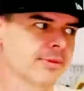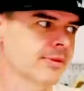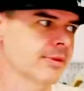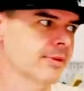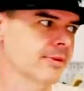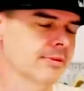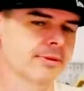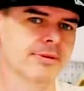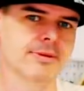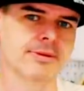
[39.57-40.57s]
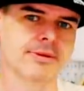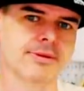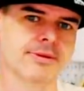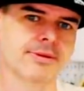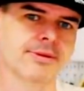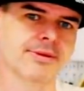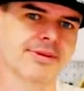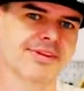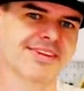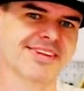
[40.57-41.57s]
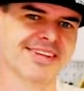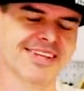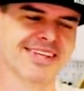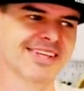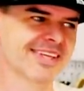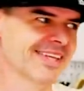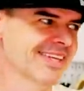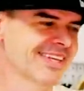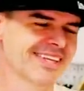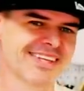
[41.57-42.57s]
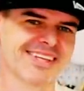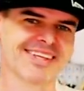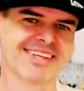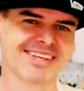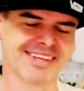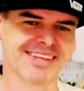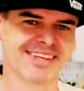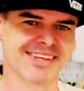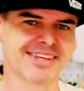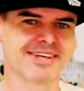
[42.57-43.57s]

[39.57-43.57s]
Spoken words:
[no speech]